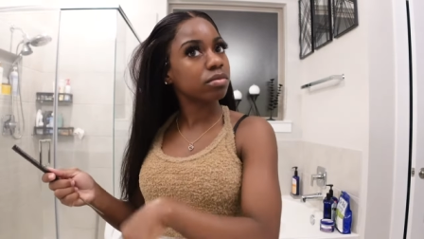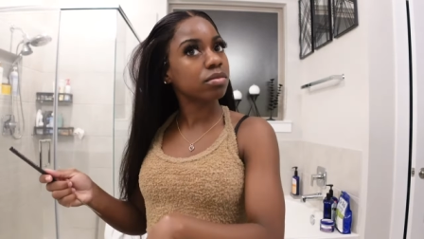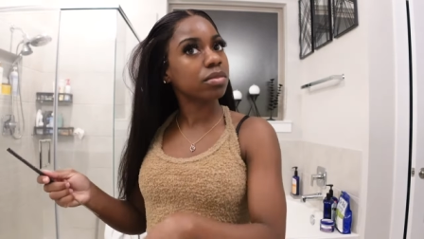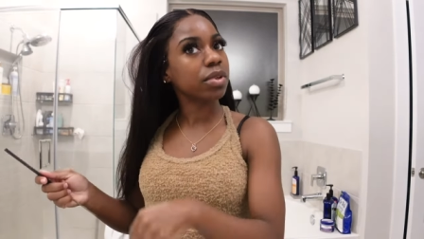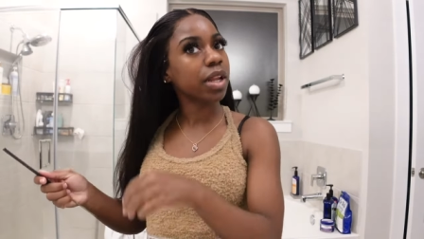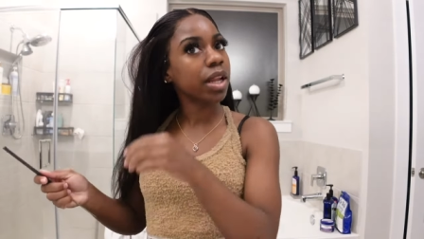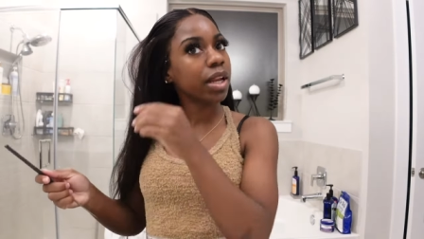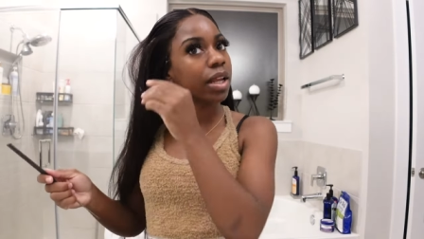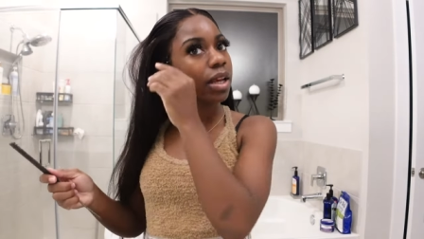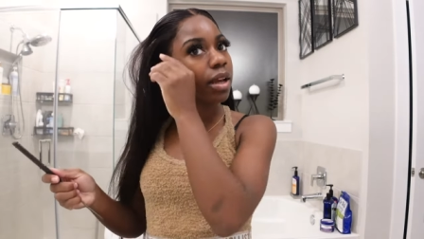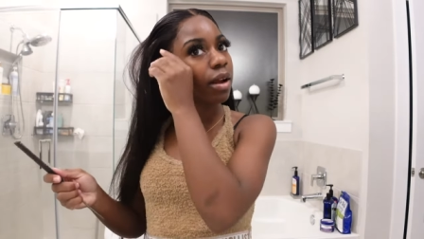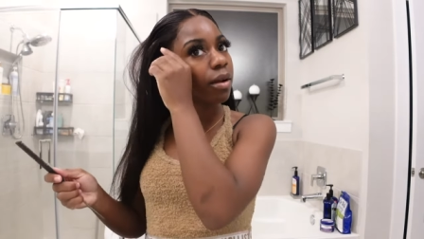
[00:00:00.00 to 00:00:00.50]

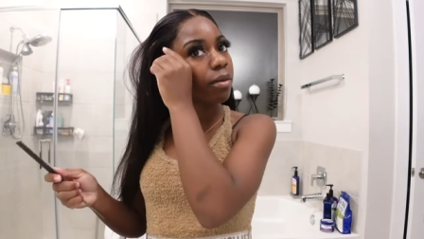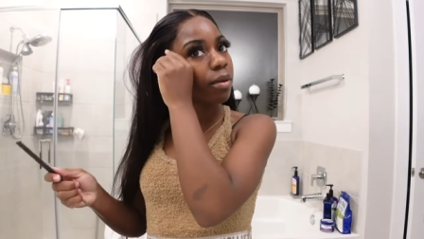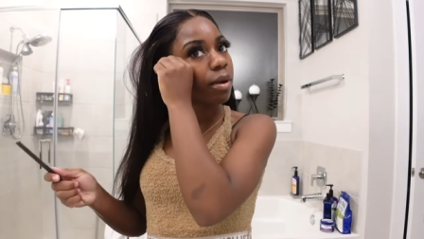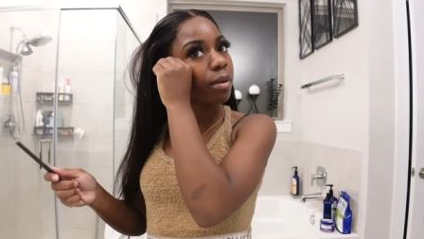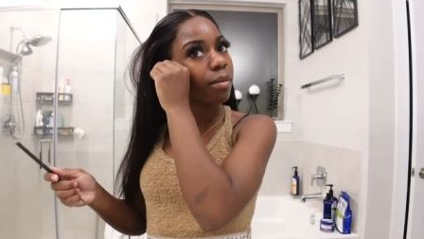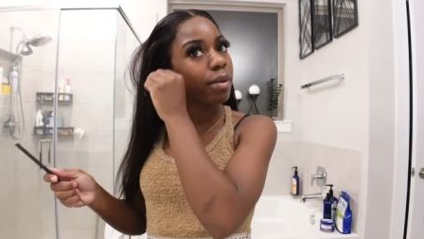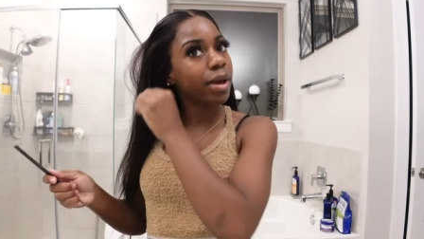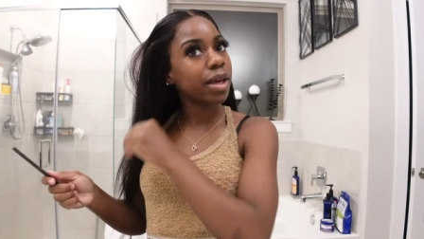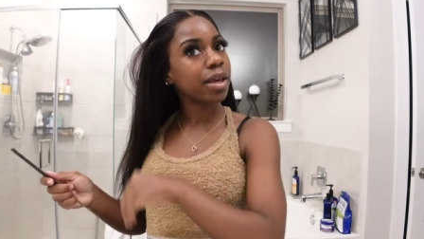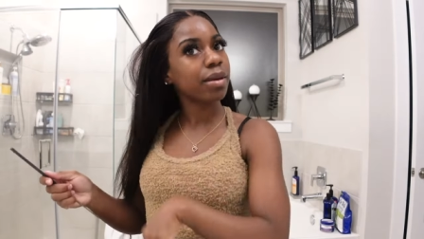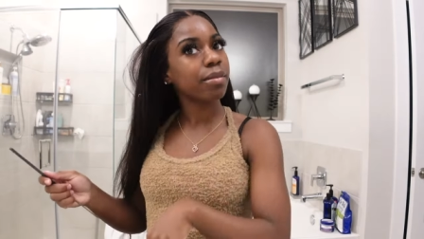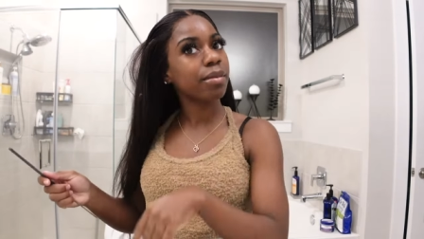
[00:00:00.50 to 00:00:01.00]
Now they got right
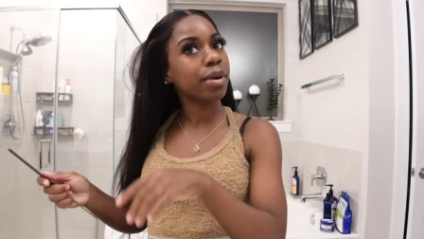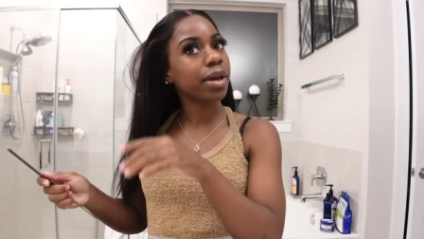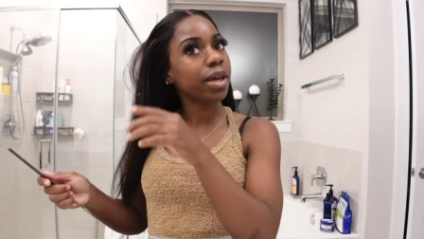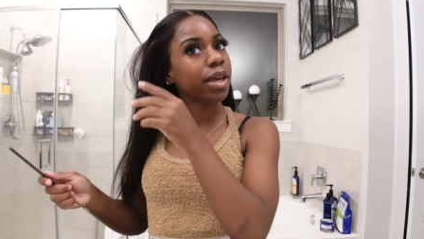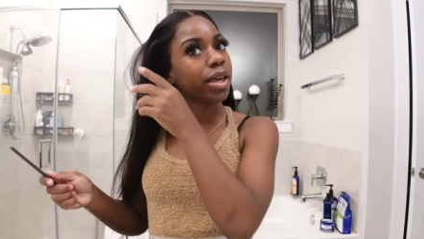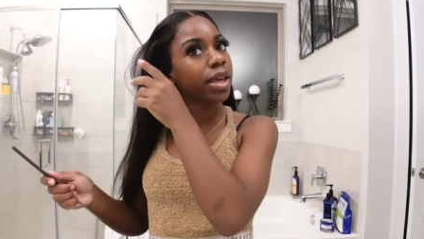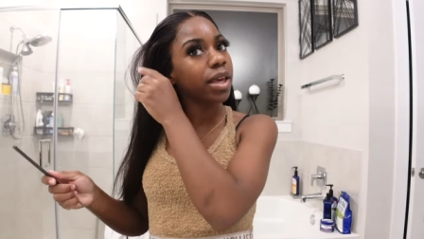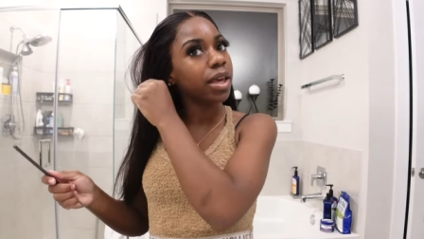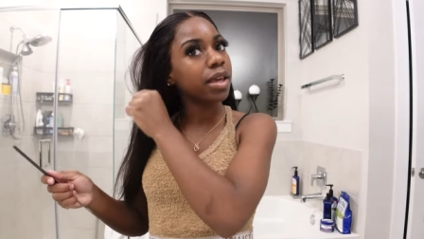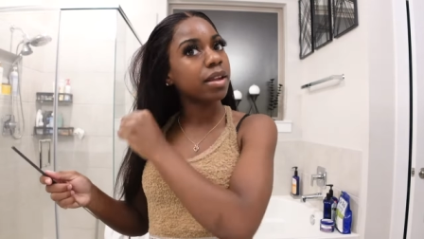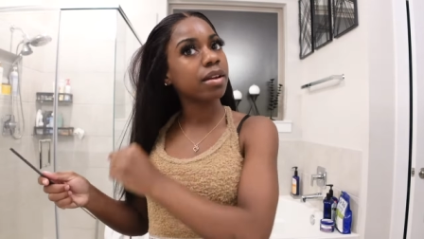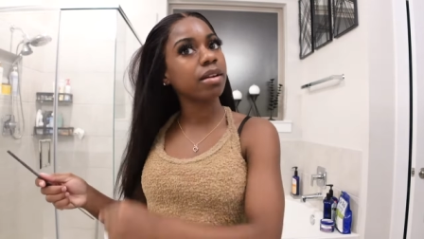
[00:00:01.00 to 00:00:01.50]
back in my
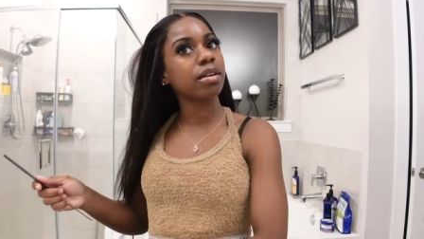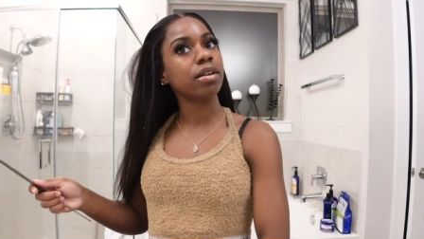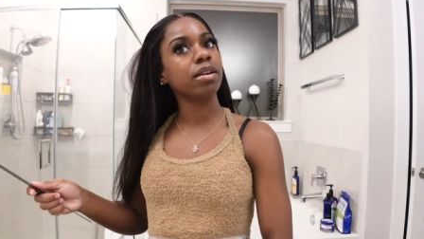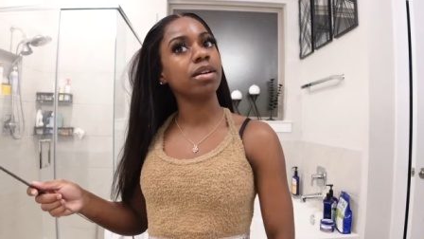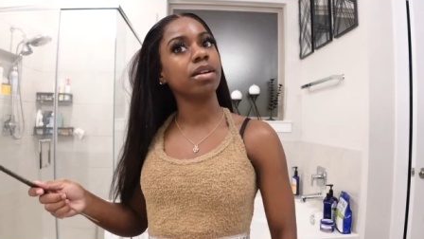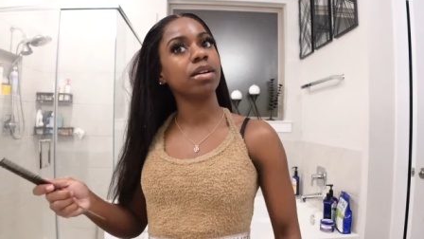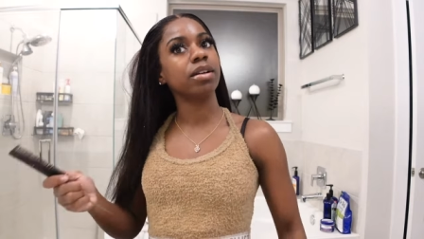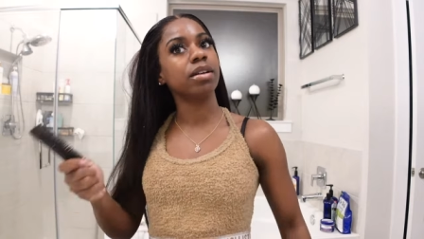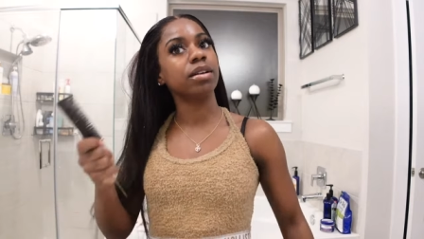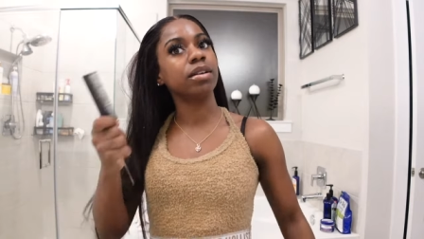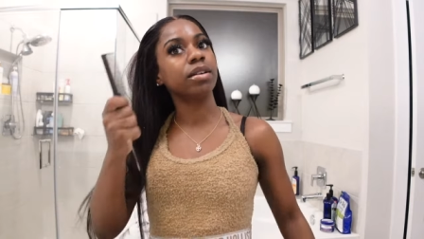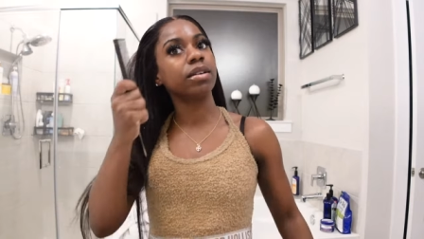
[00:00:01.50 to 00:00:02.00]
head.
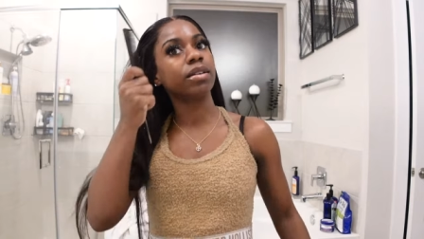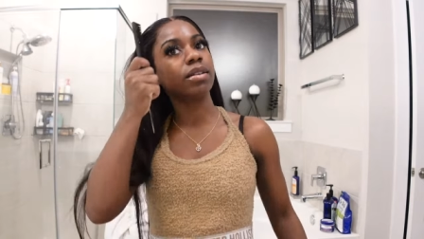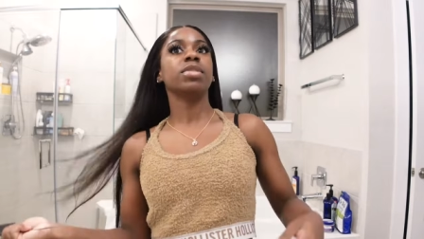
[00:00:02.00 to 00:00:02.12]
Uh-uh.